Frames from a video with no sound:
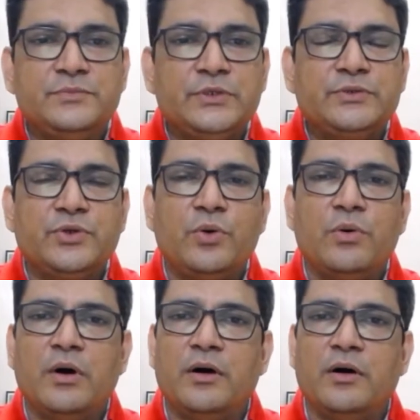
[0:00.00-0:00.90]

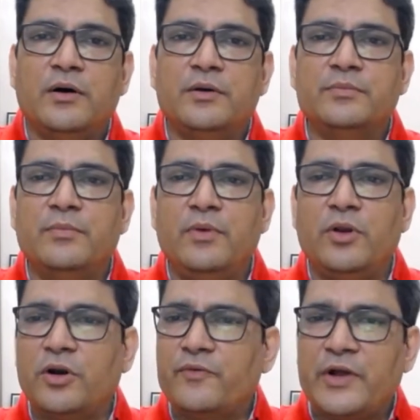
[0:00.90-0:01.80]
So a
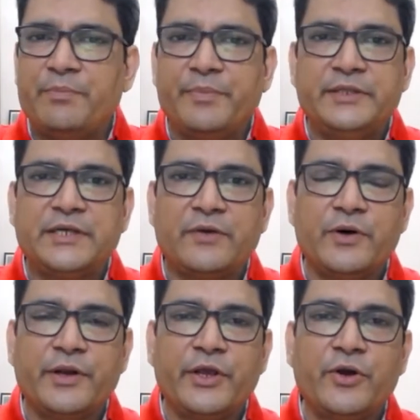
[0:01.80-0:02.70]
lot of companies are
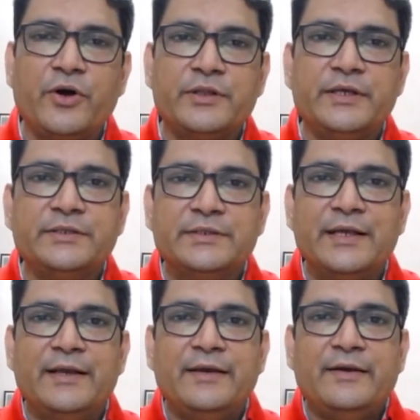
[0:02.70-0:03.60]
working on this.
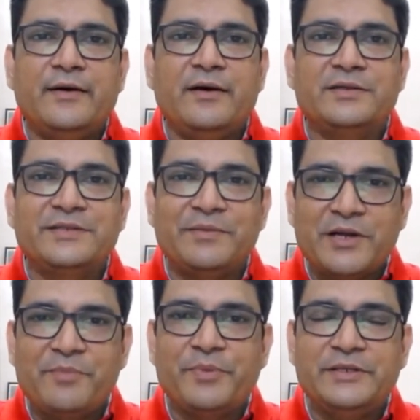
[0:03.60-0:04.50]
Some
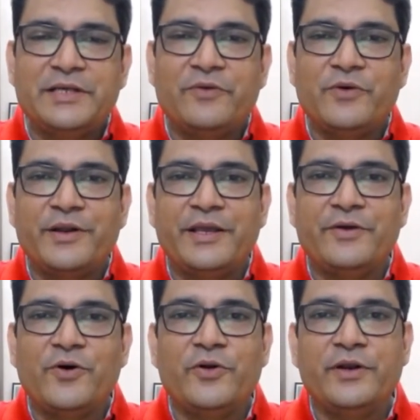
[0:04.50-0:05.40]
companies are
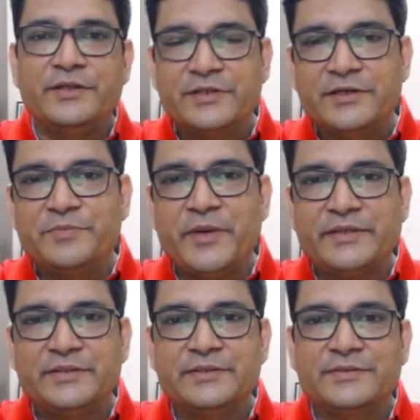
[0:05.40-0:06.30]
working on research
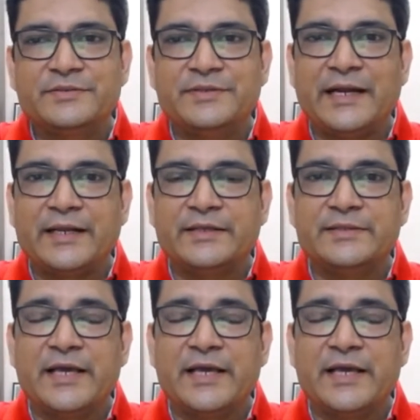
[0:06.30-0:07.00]
basis, that is, they